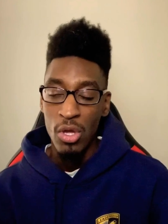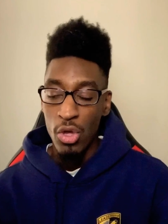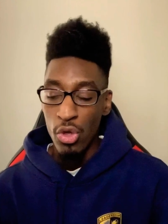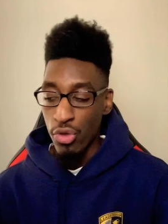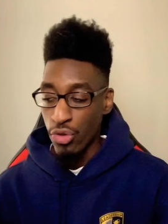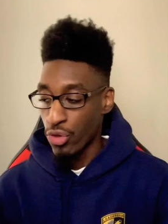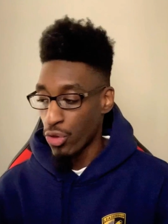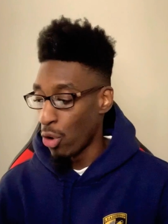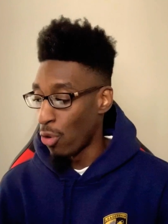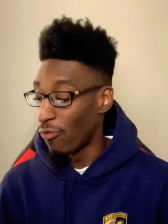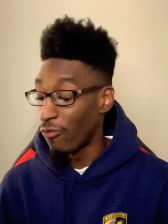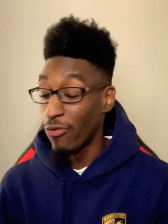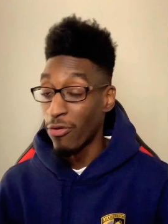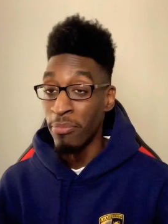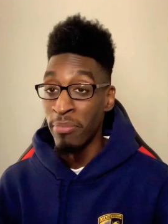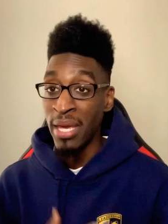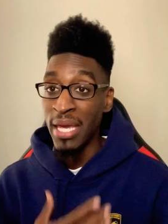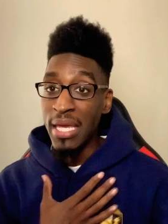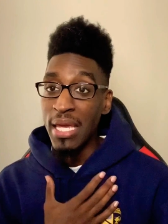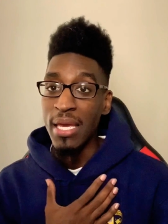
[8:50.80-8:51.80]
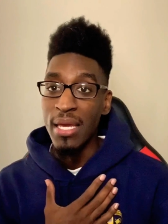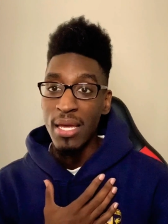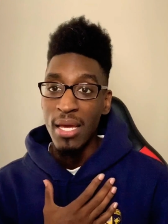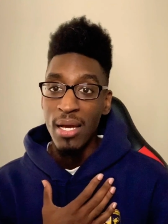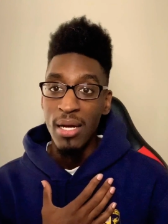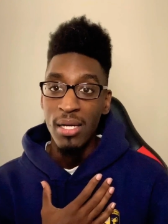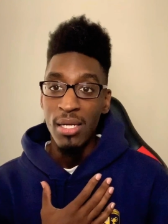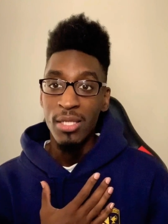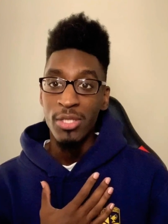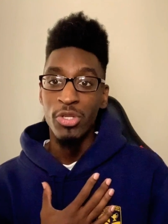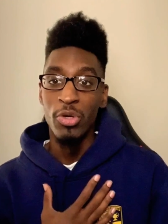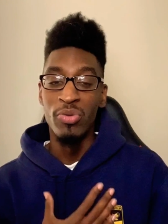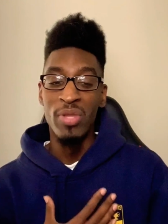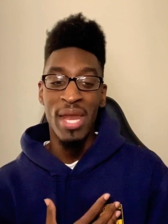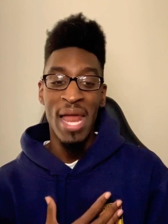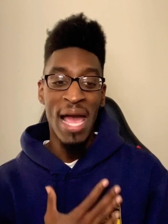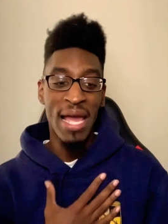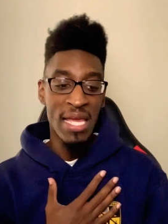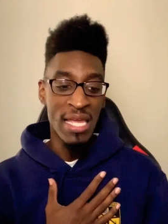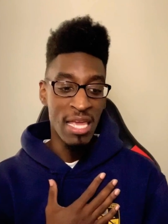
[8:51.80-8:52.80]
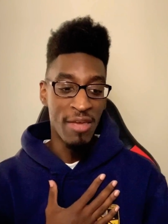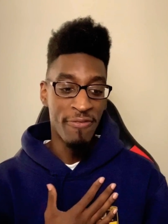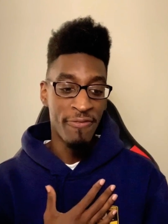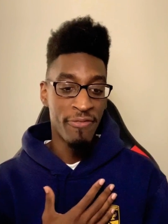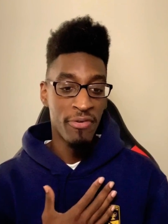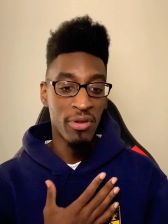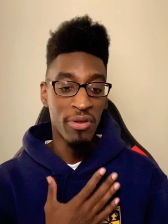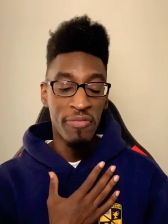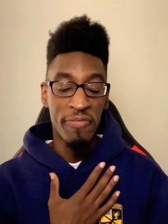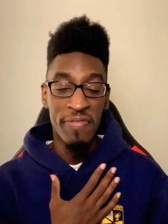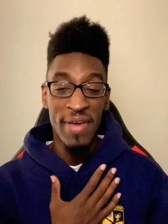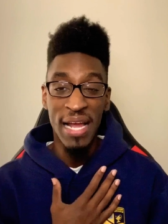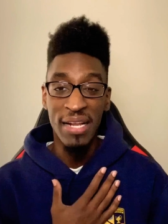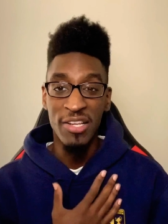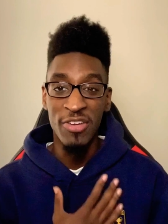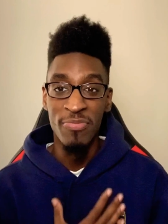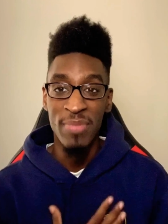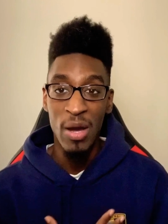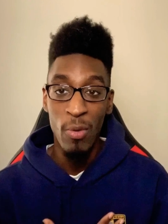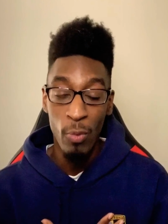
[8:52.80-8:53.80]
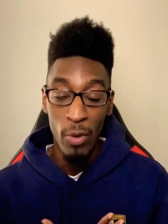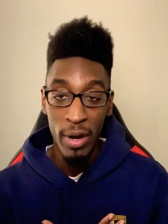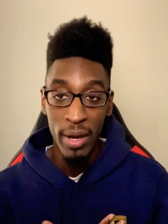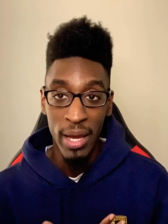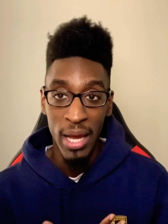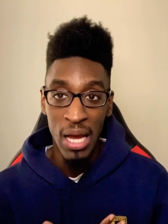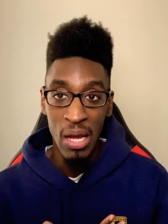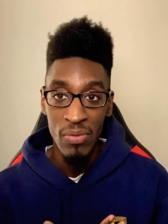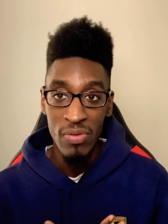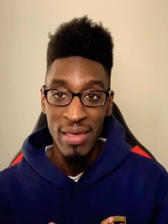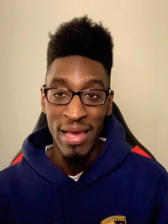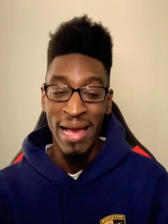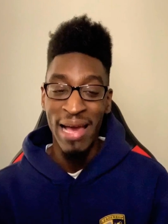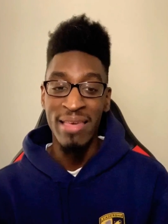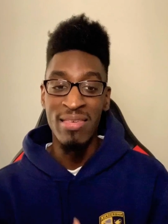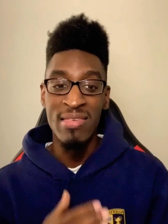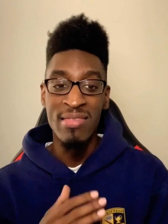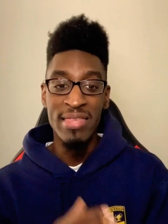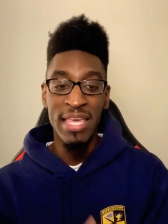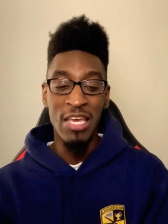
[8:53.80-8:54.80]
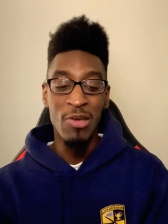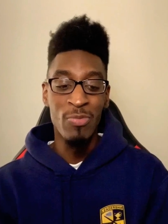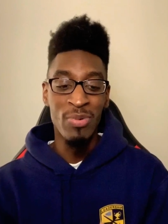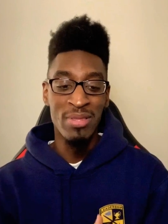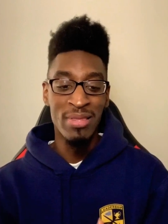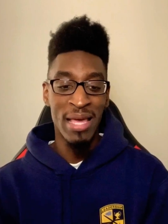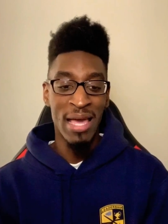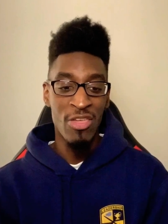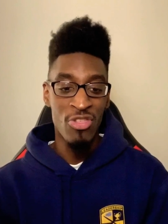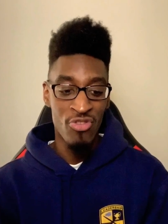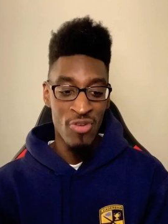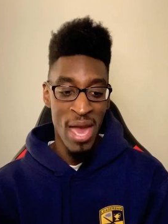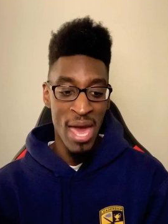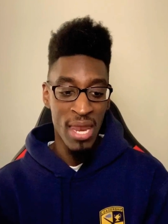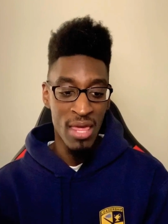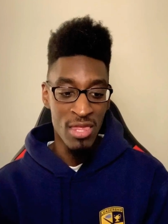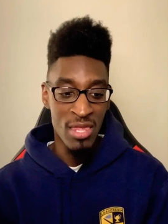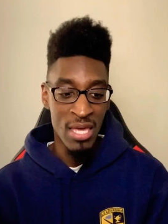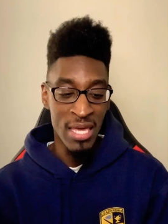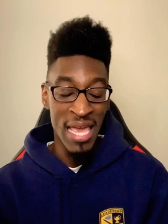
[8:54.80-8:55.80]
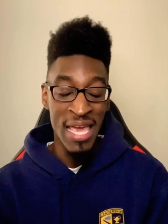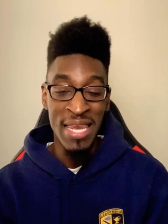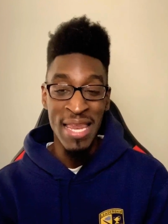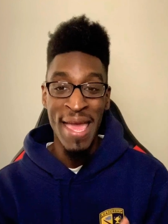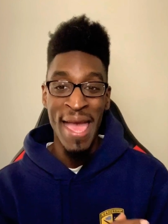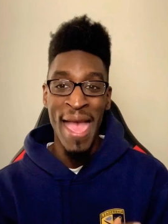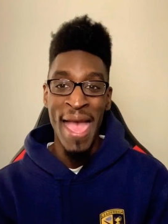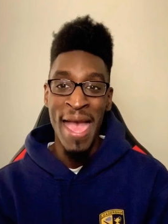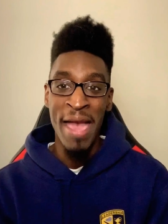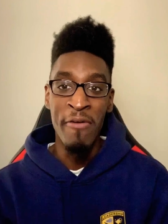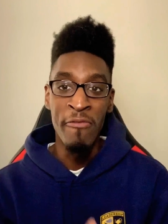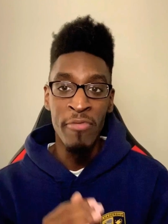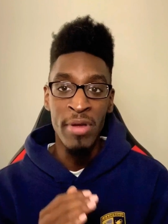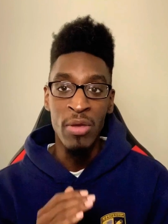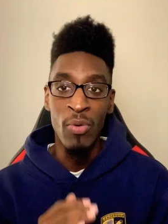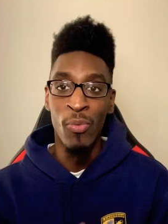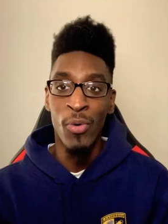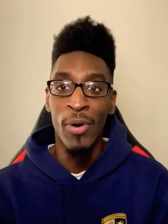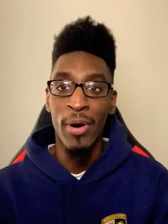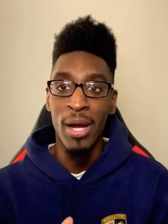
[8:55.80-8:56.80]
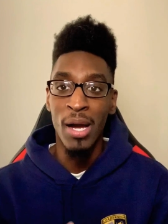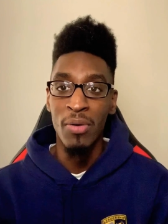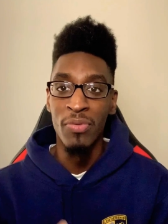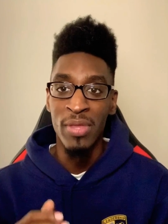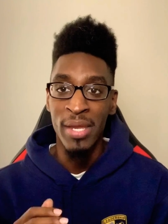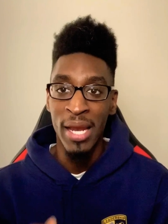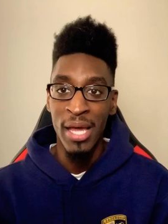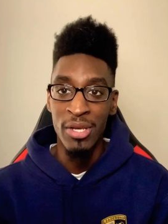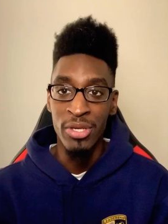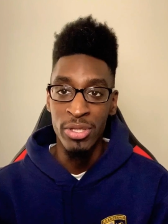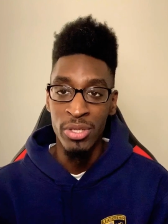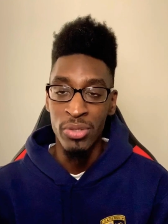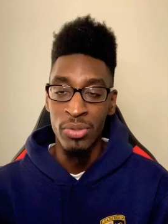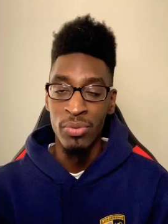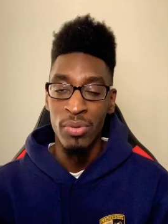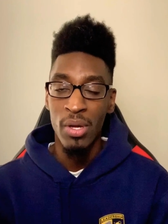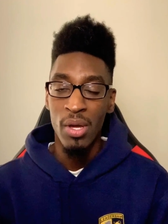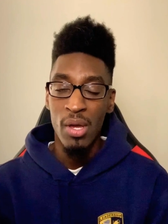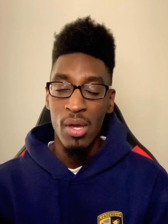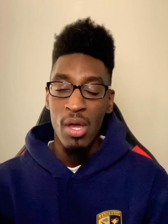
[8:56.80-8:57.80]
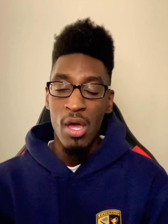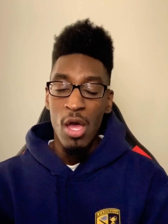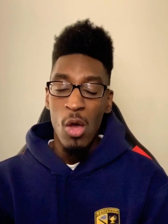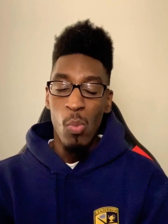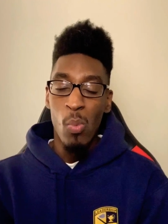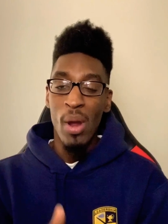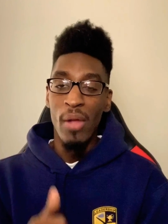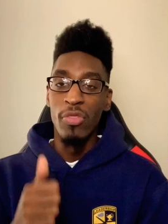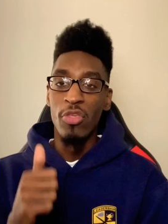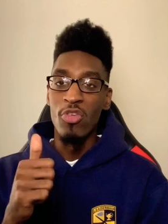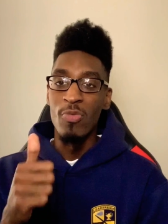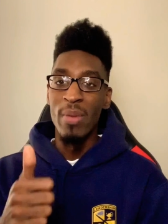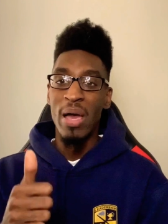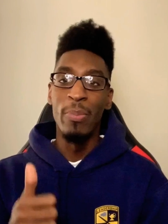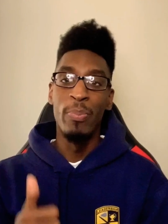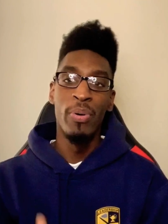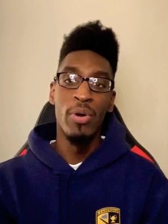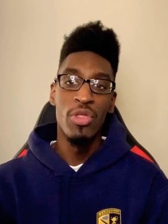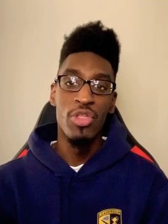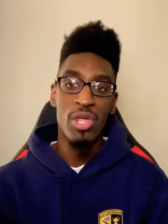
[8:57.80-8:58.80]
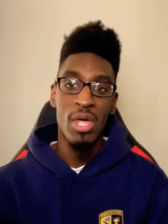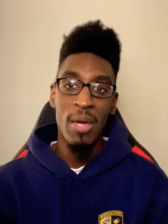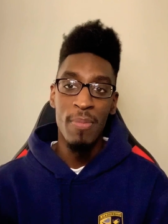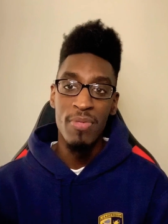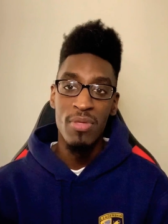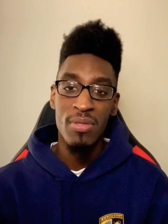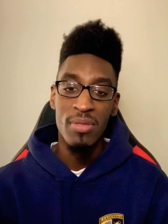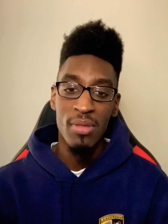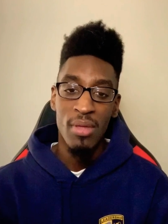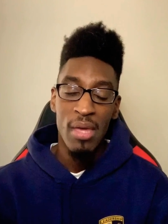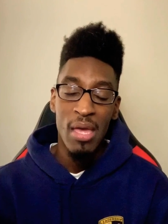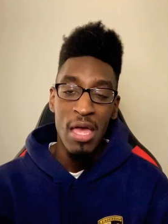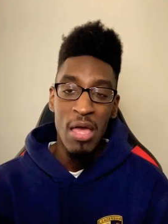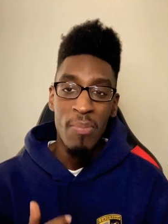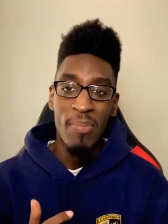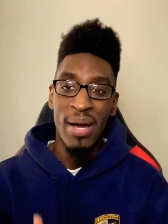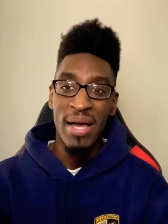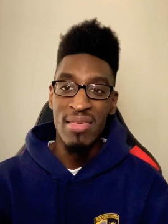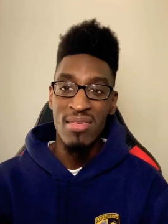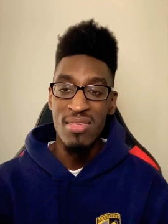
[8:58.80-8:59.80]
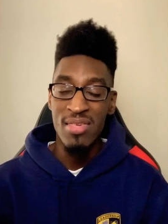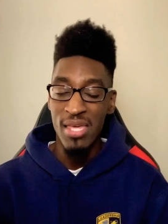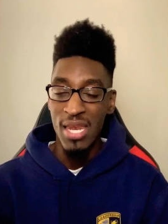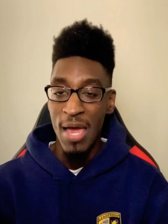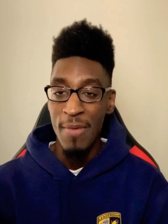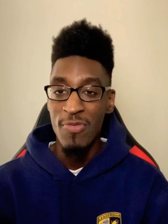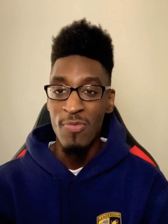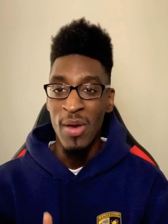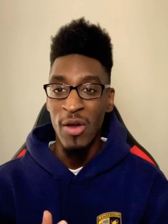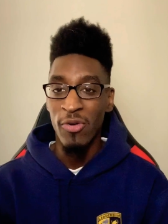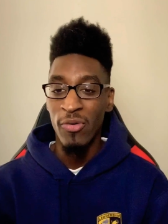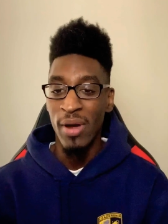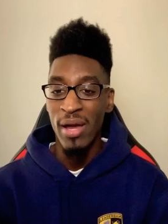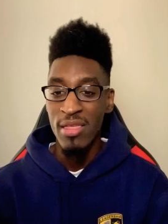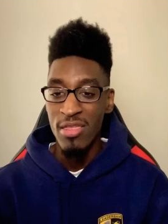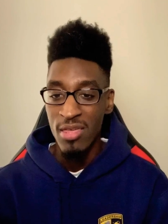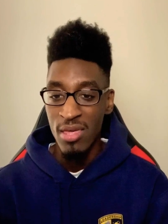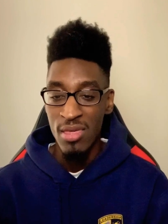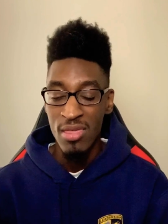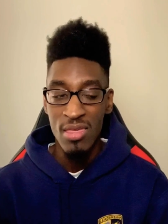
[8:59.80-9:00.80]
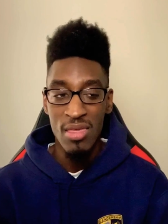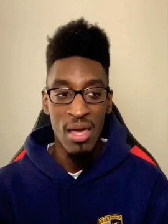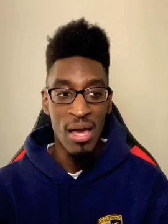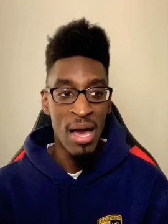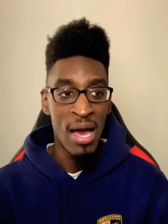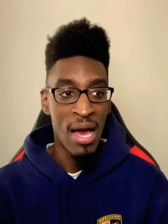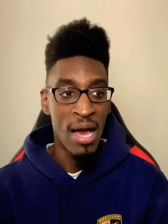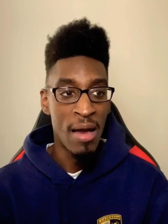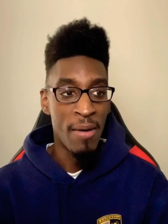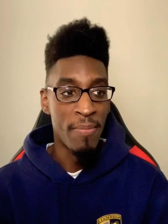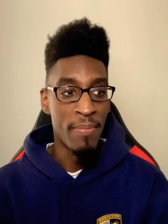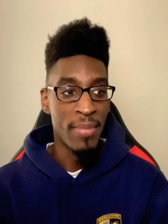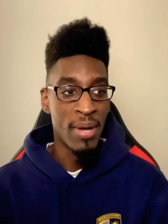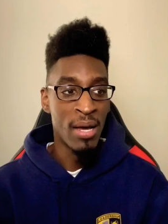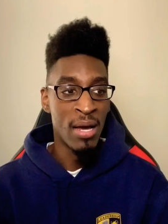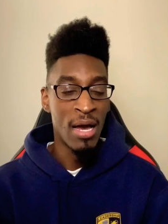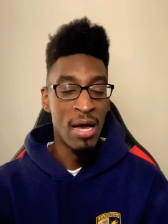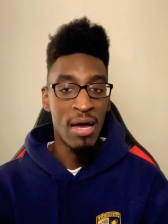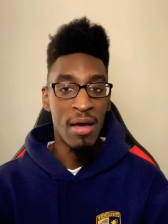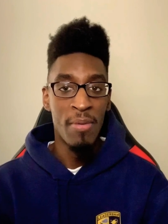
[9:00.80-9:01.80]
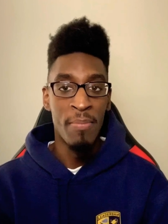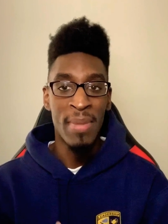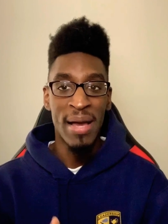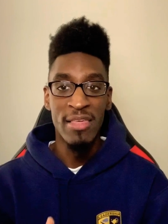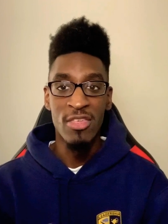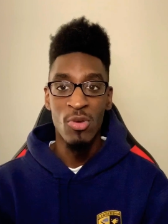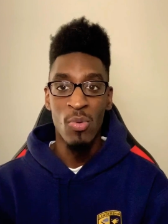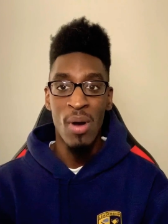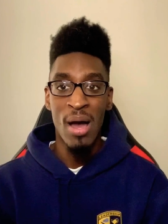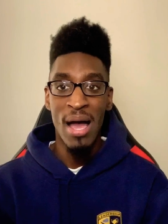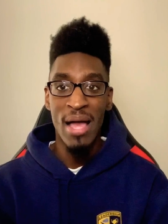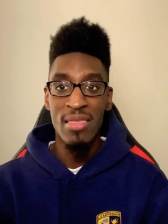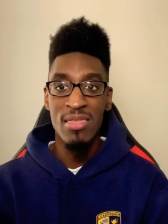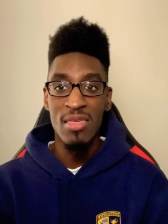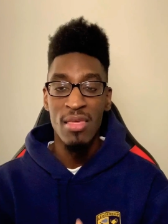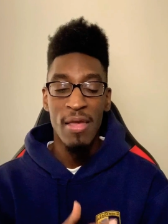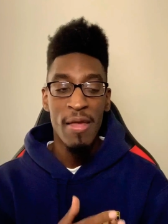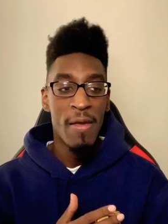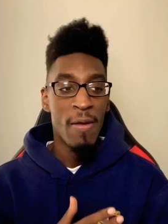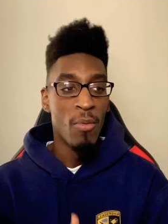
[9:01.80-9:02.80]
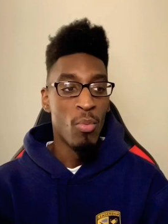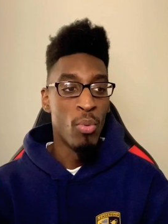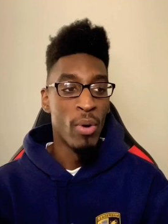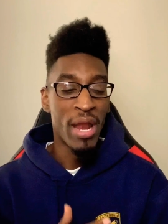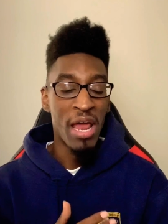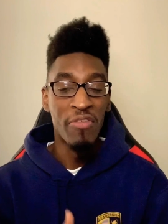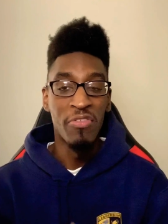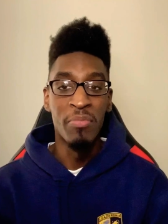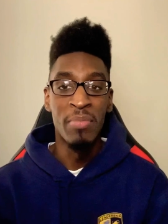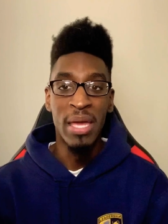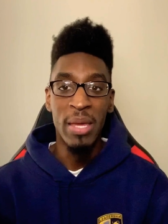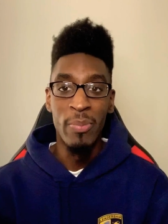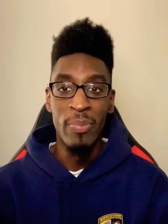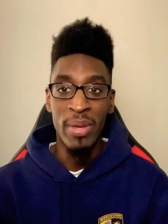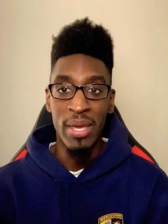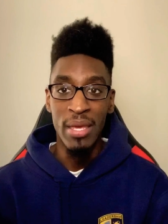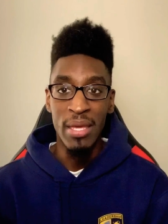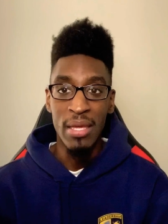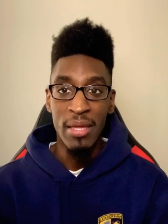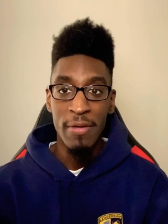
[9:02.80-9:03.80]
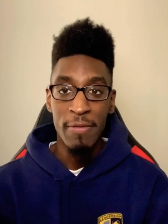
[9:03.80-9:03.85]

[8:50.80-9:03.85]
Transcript: So for me, so that I can get full effect of my workouts, I stick with that strategy in every workout that I do, whether it's my push-ups, my sit-ups, my crunches, my squats, whatever it may be,